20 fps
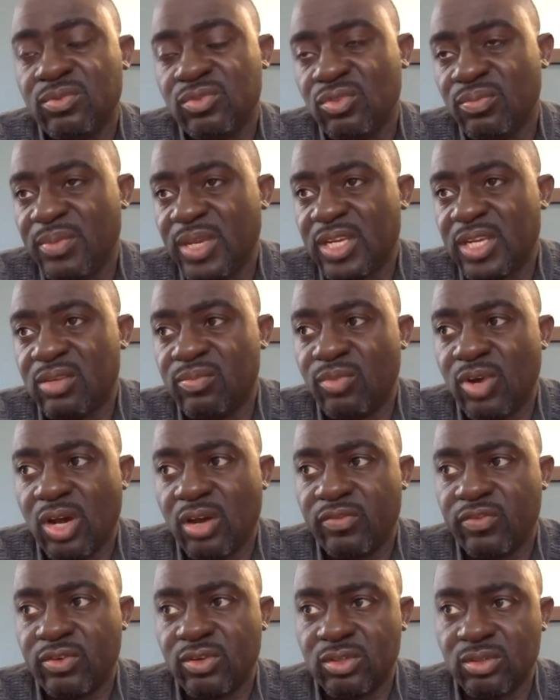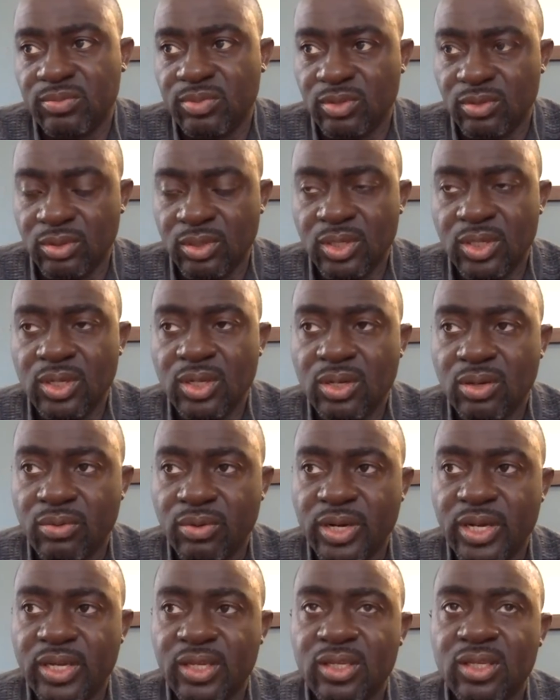make it more affordable,
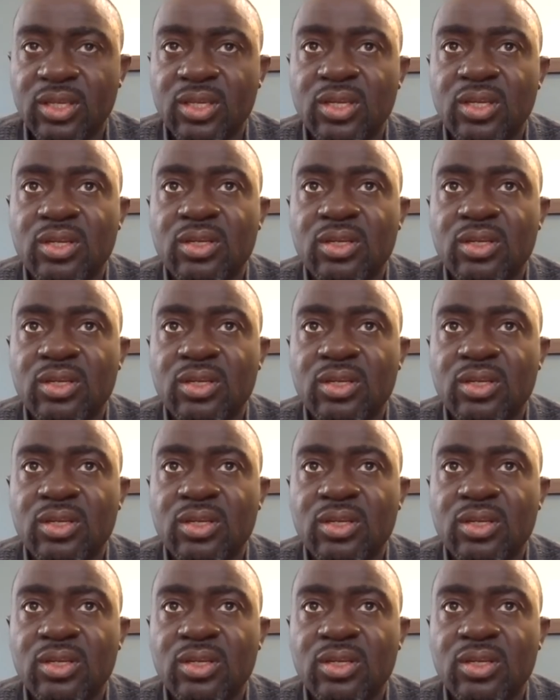right?